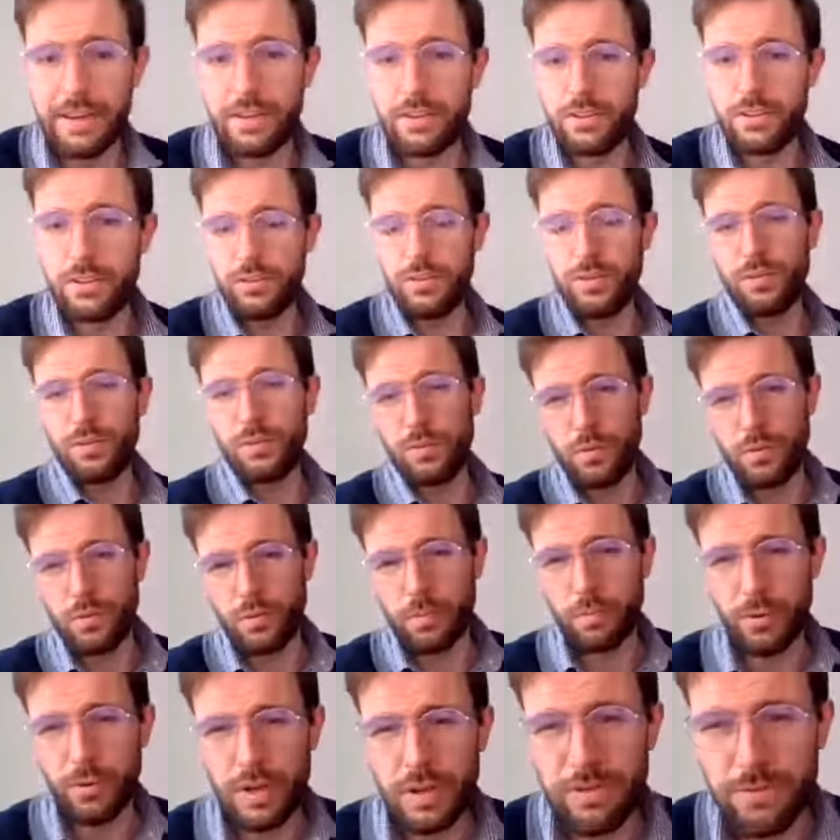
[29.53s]
And
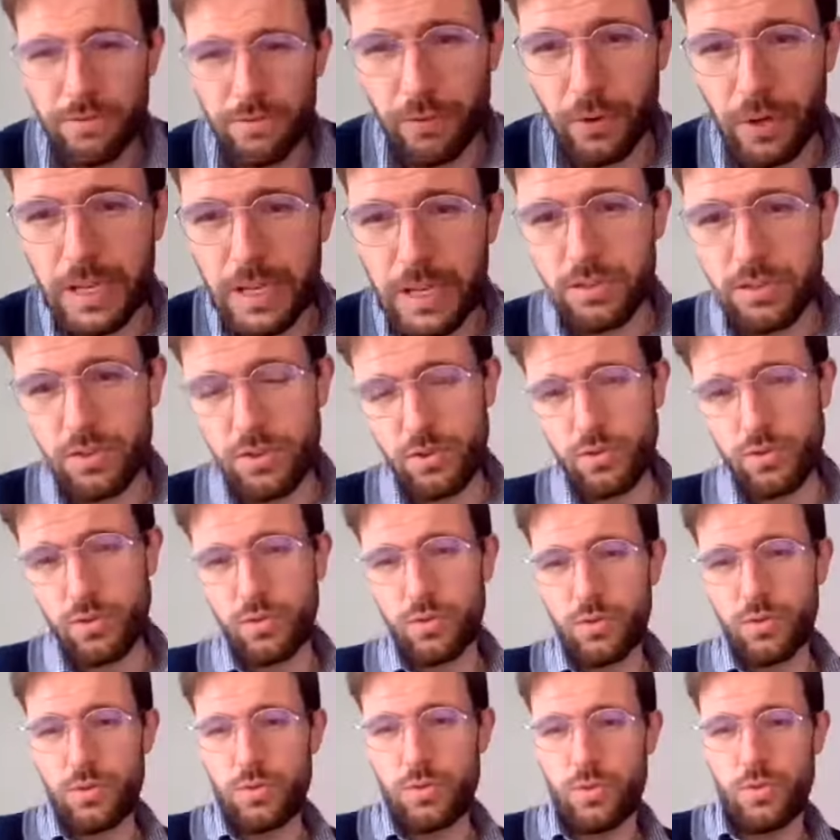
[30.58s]
you're pretty free
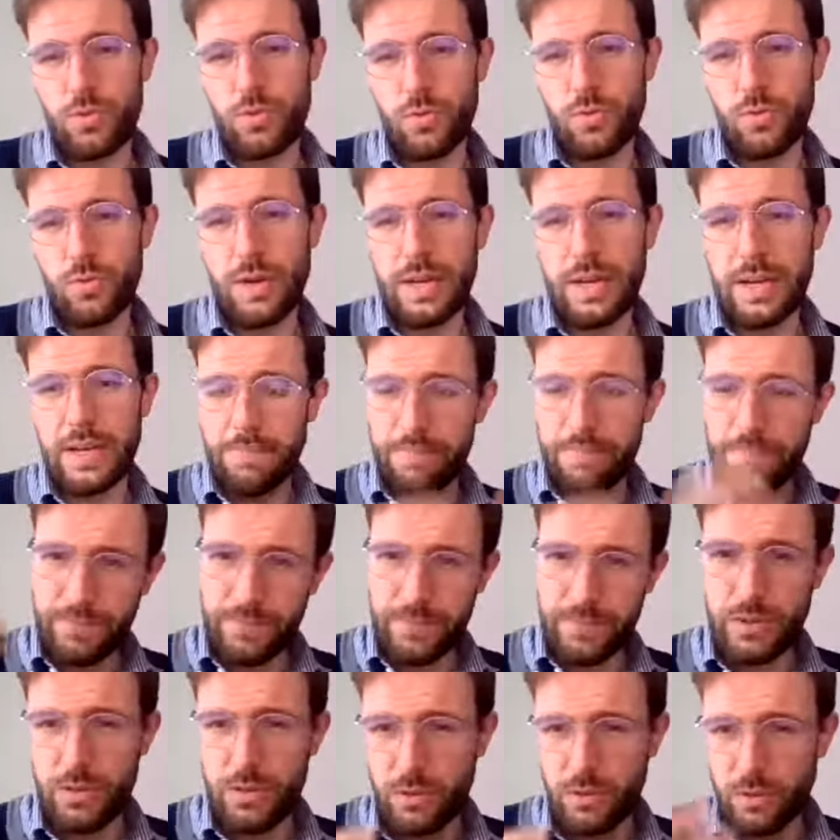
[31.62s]
to
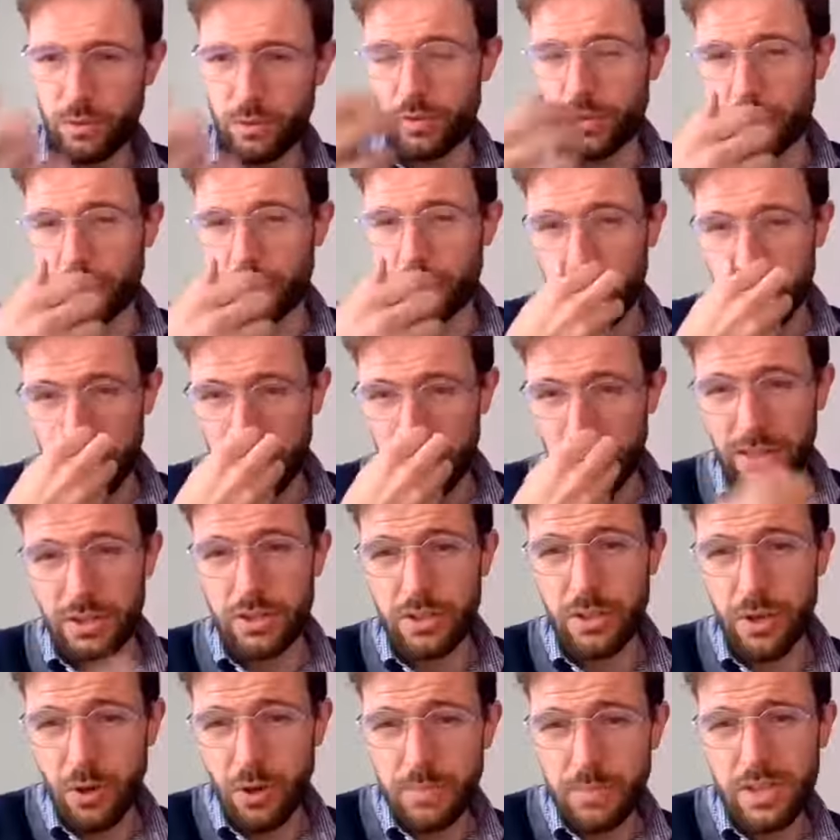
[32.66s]
negotiate the
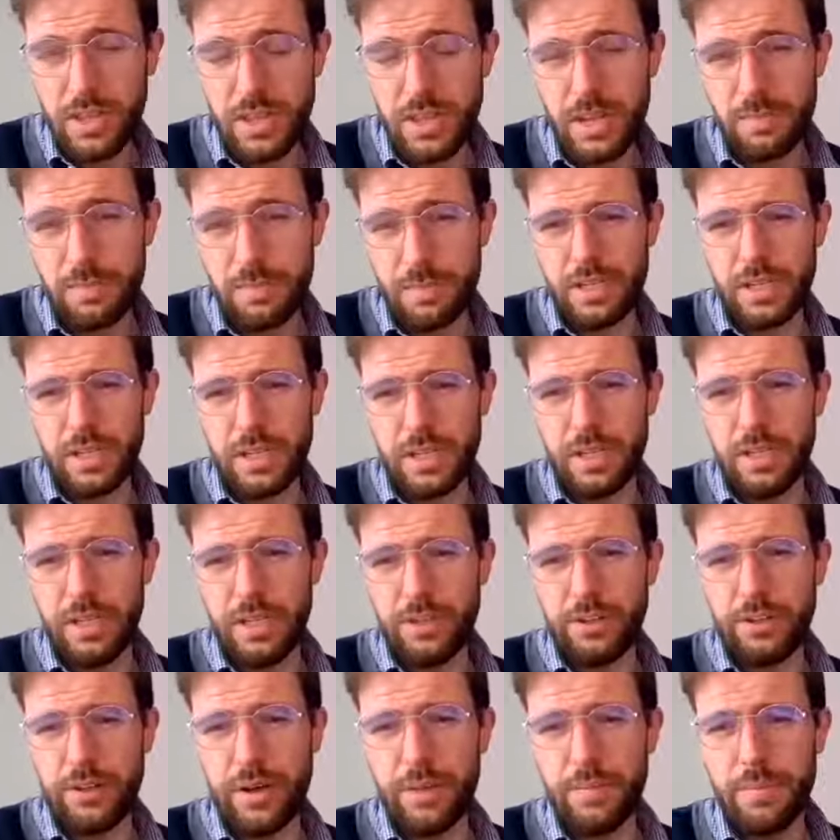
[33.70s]
terms of that particular
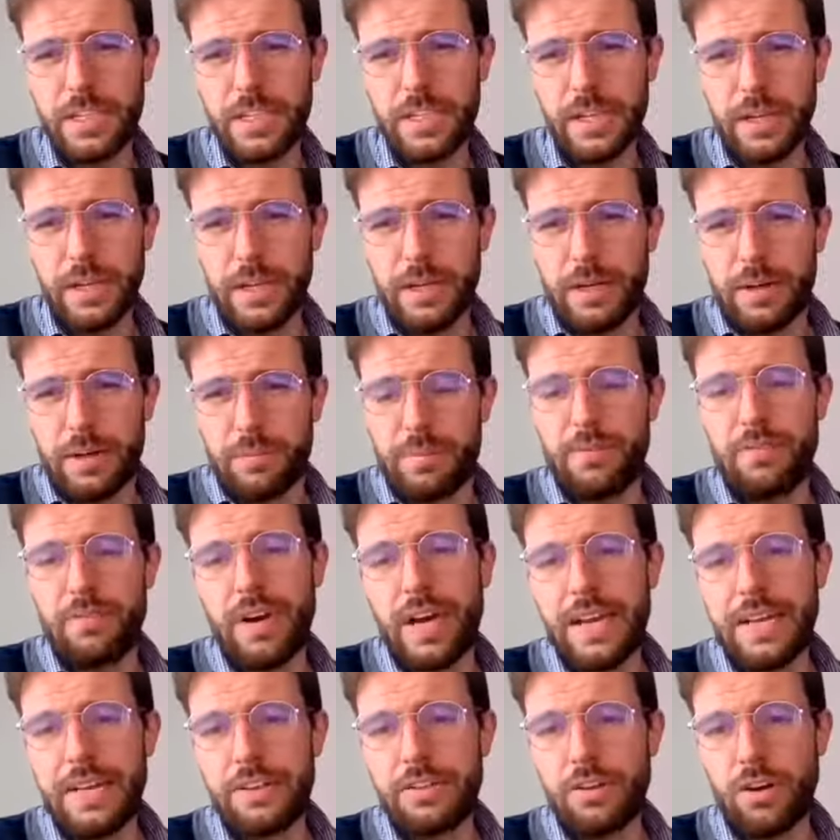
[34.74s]
agreement,
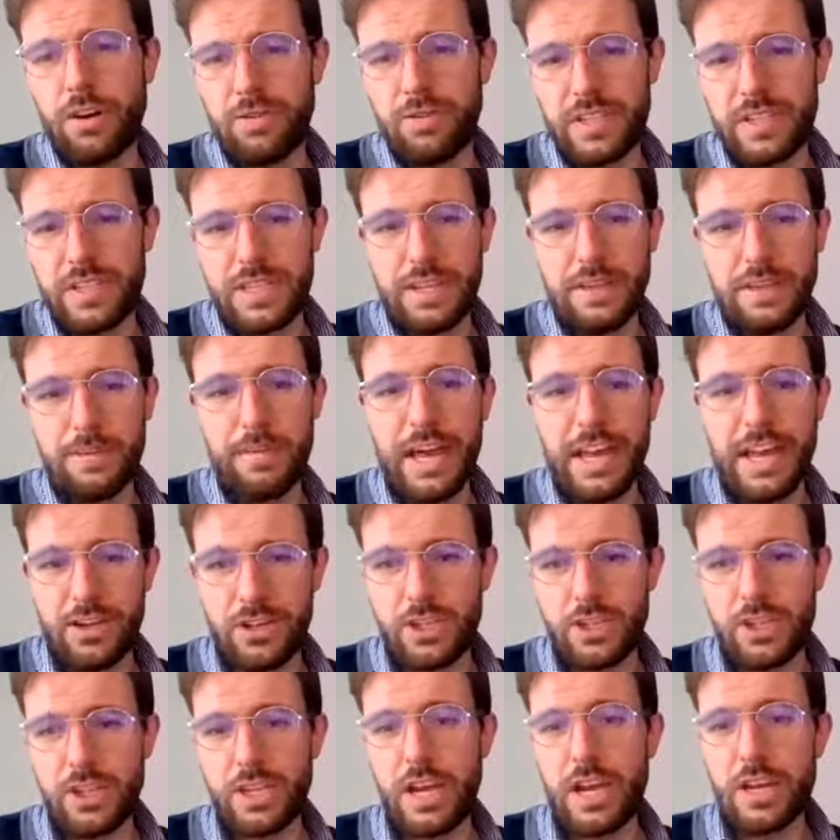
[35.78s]
provided obviously the
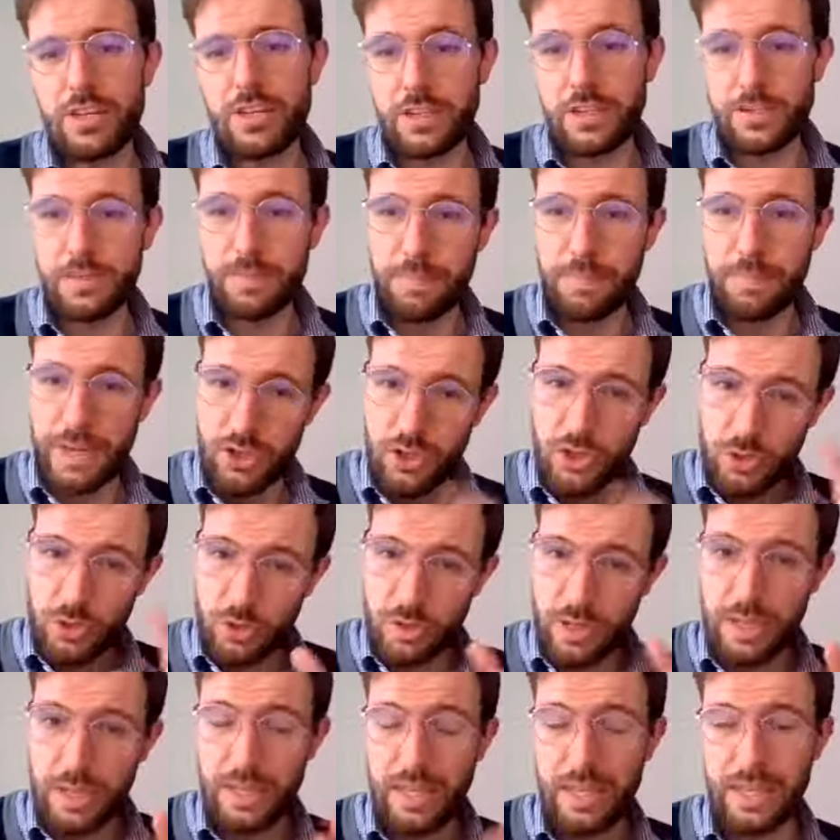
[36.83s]
managing agent makes
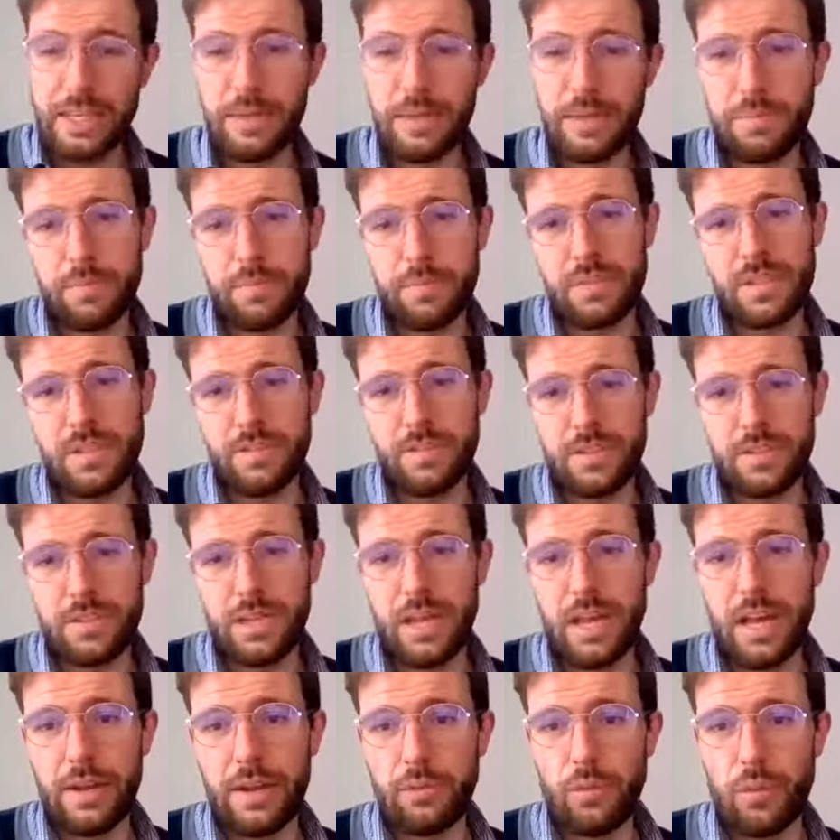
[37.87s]
sure that they keep themselves
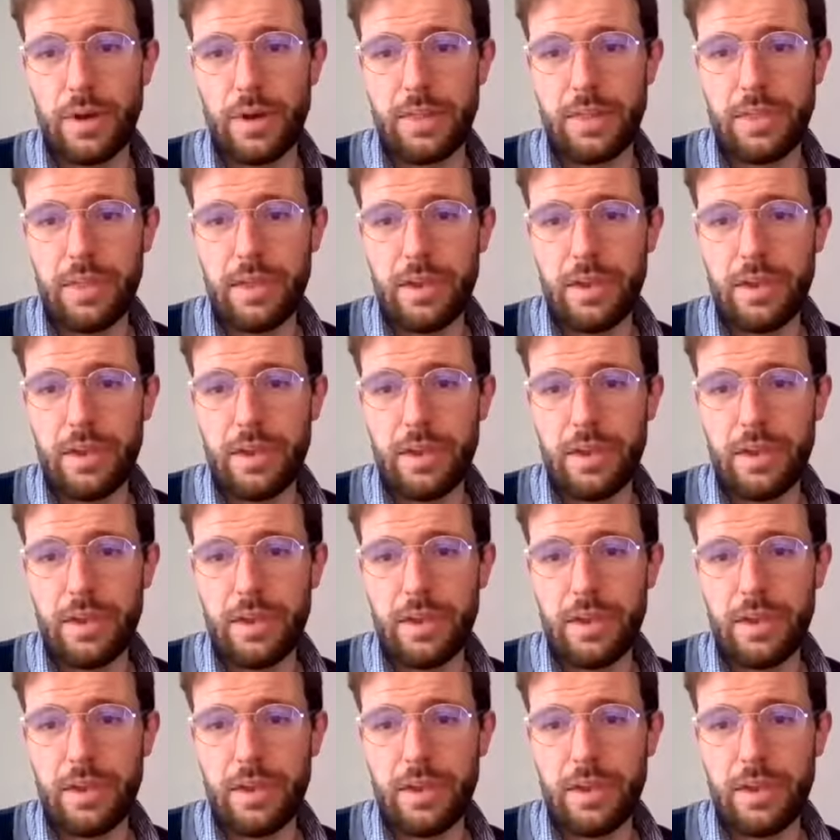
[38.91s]
in line